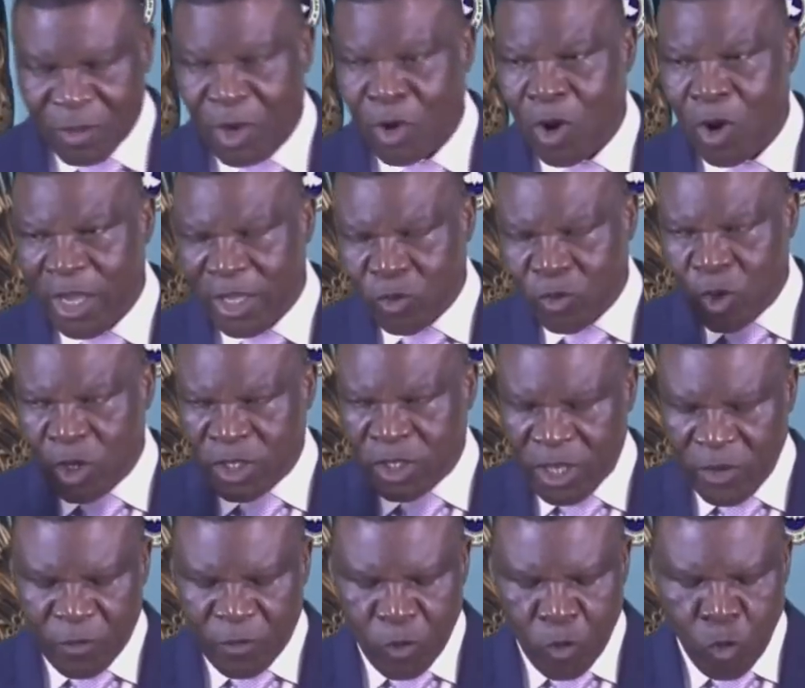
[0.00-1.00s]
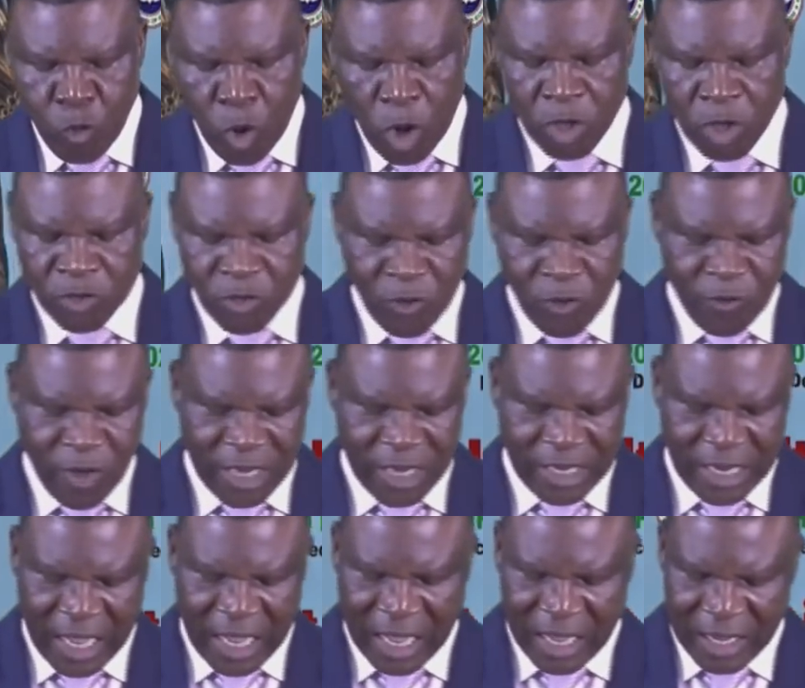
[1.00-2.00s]
because it was even worse over
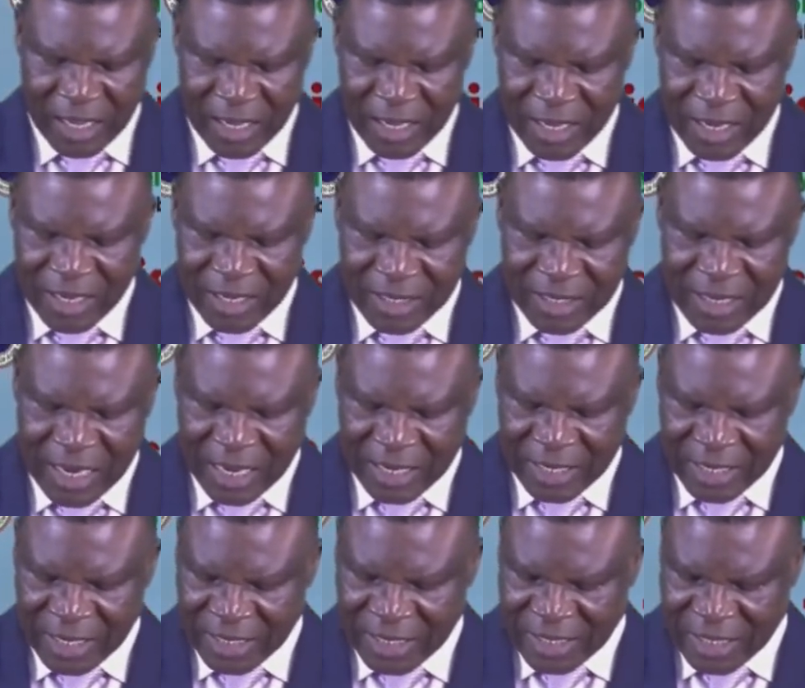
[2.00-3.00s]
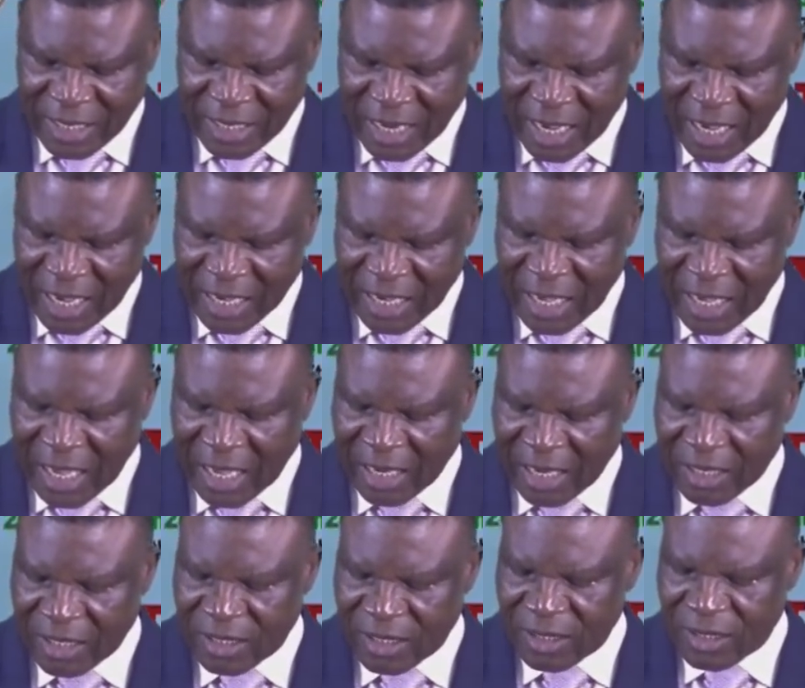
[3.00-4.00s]
there than Nigeria
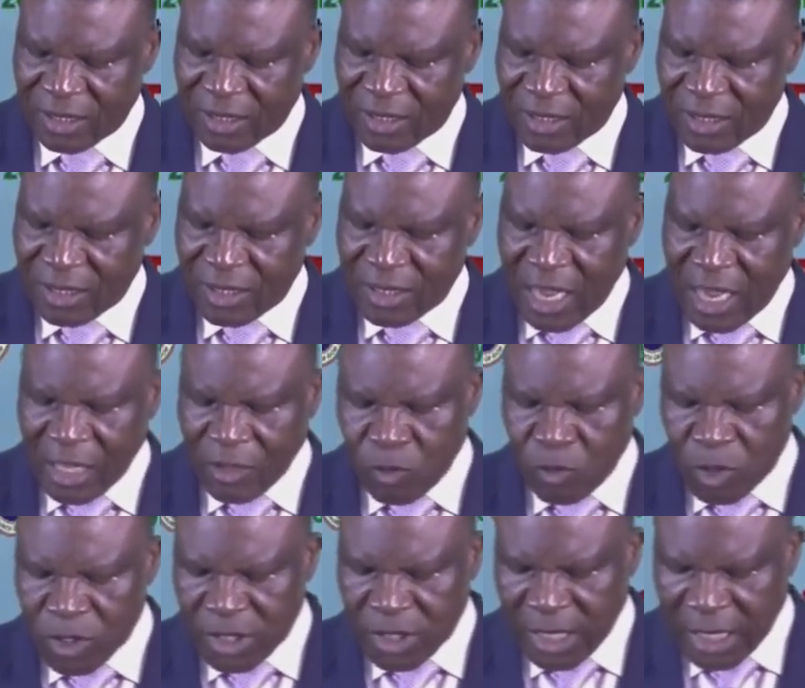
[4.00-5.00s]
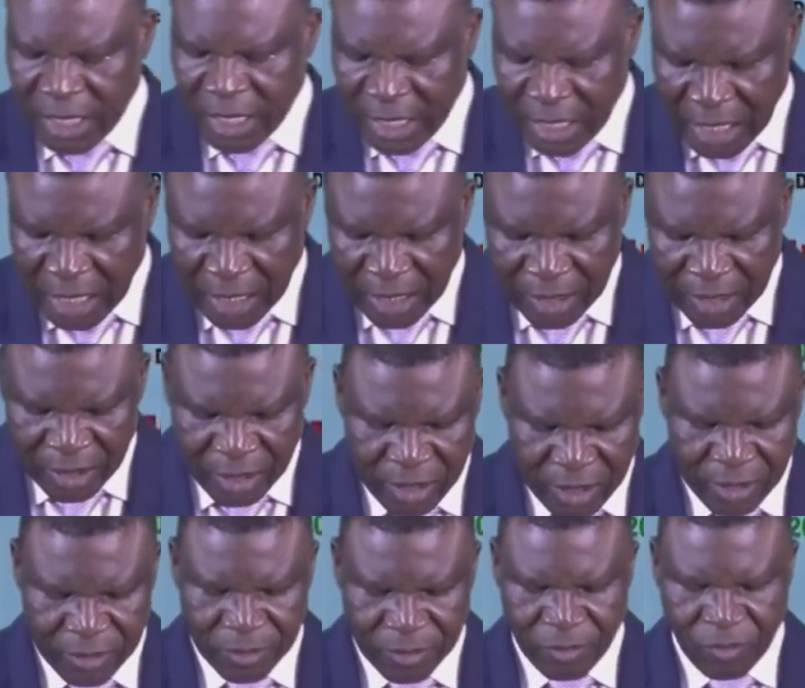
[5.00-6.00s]
here. That was the
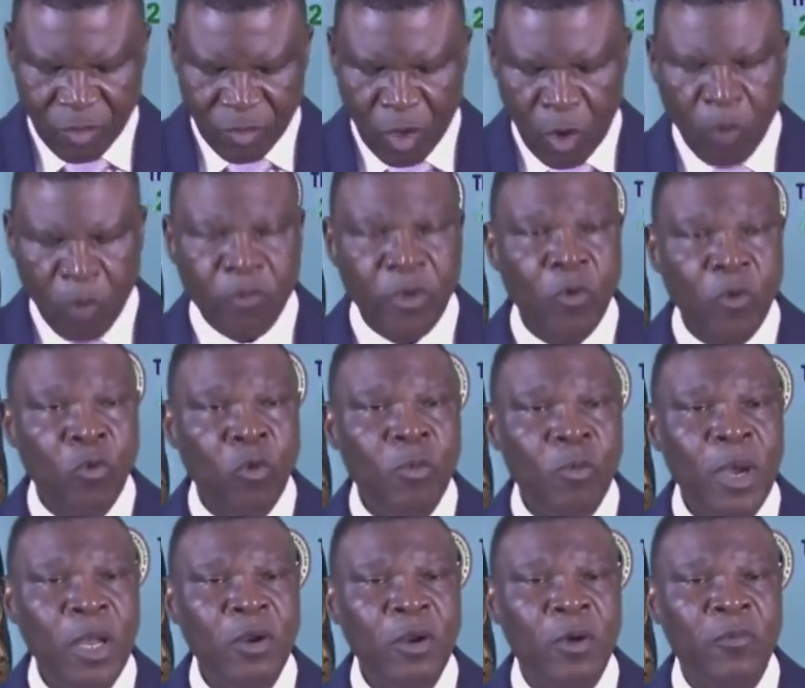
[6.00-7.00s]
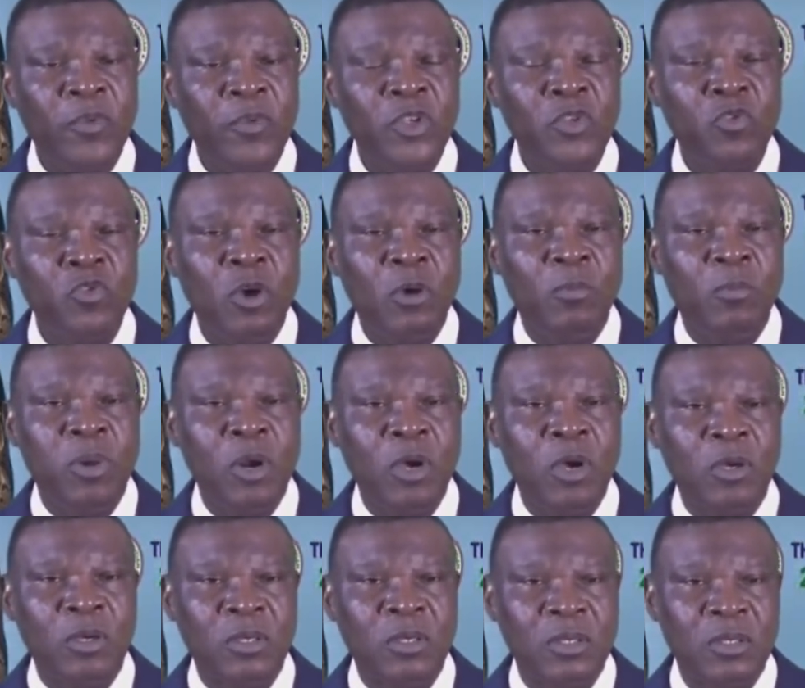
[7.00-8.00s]
case of a woman of issue of
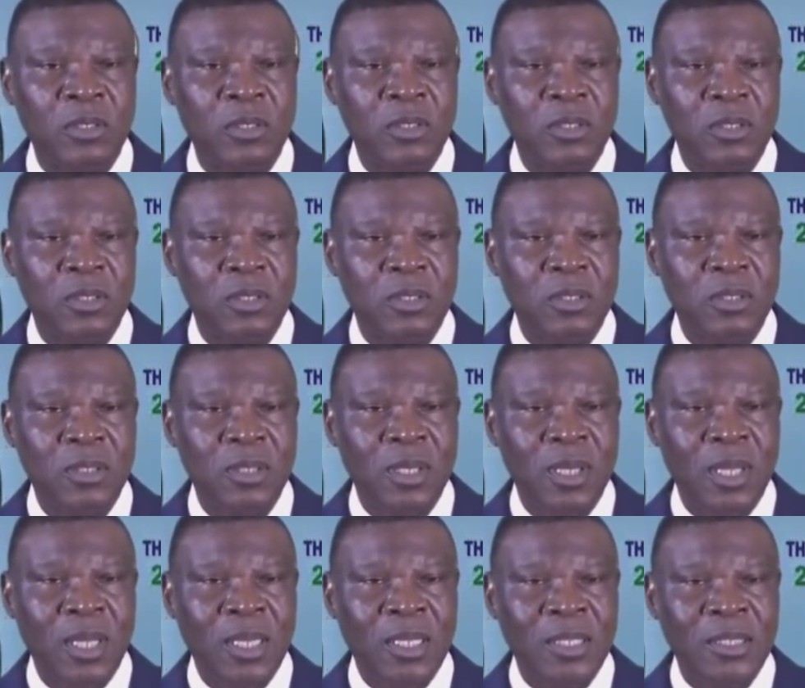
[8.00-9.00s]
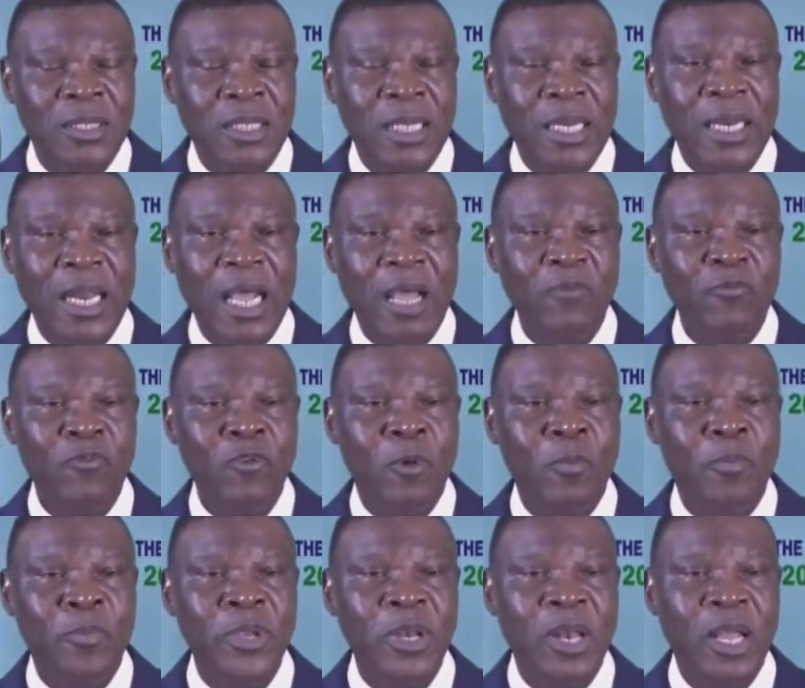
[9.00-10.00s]
blood. She ran
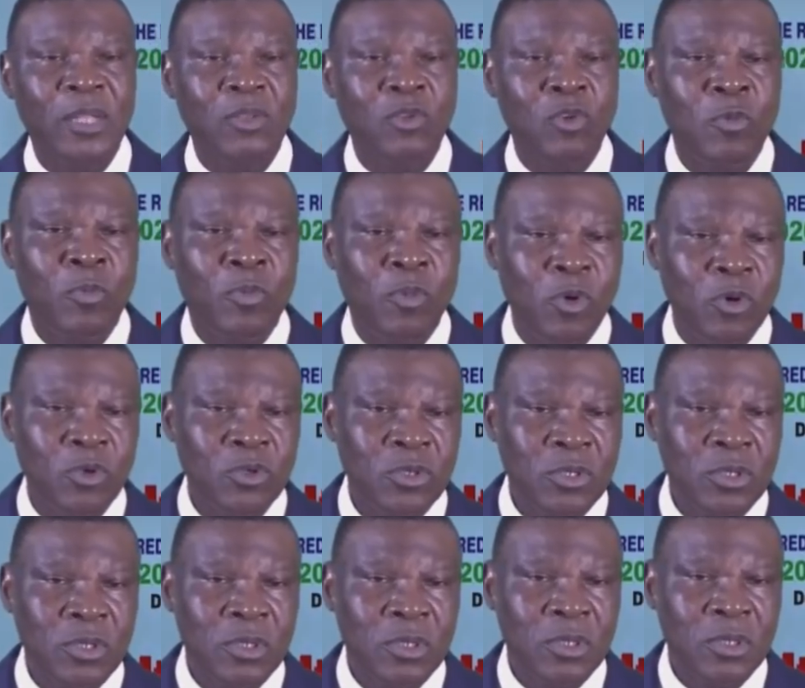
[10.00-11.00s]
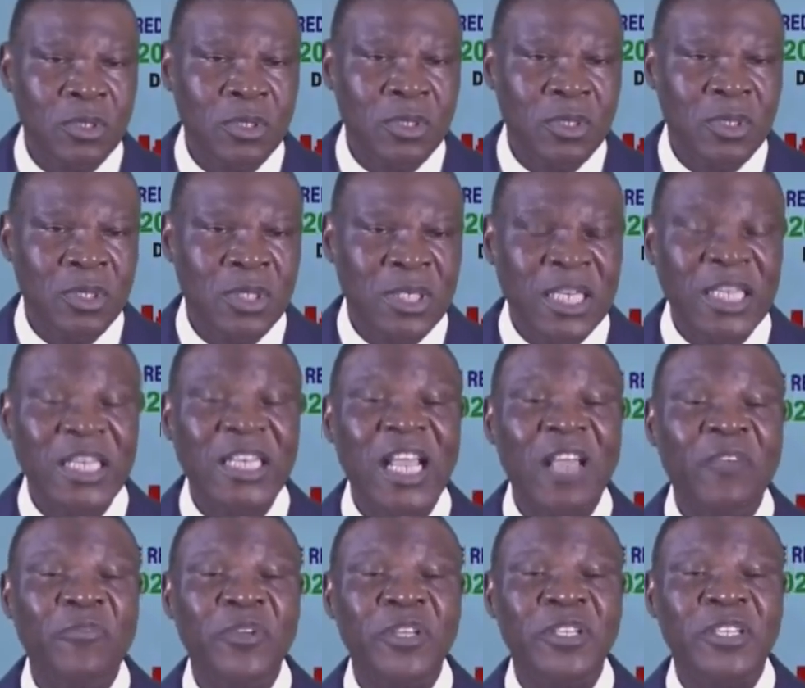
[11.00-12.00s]
from pillar to post, did
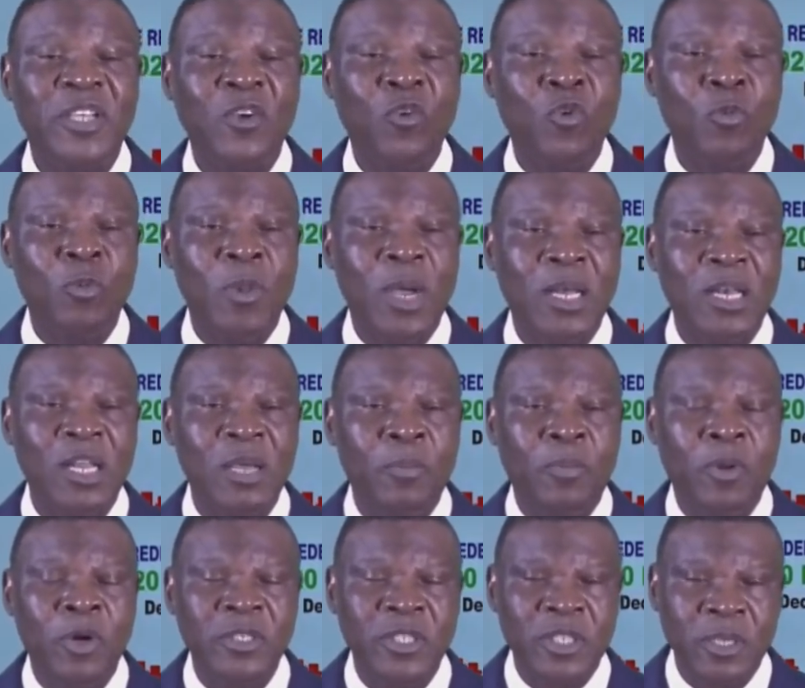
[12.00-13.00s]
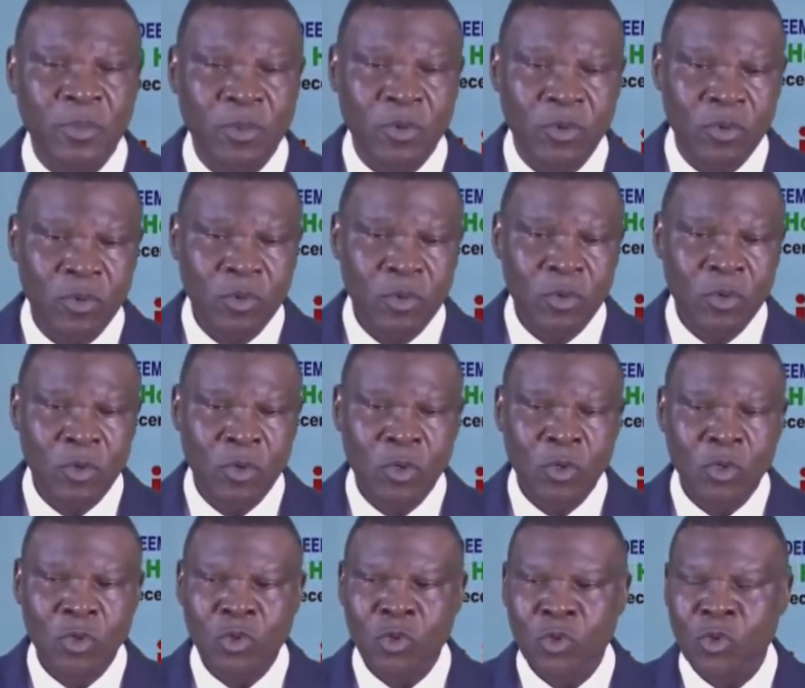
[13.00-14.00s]
everything humanly possible
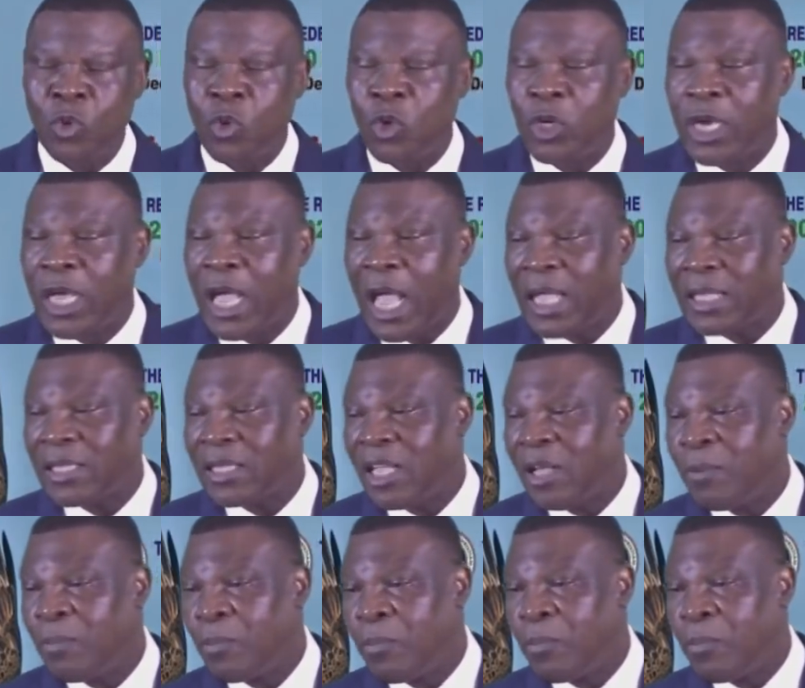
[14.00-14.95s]
to get a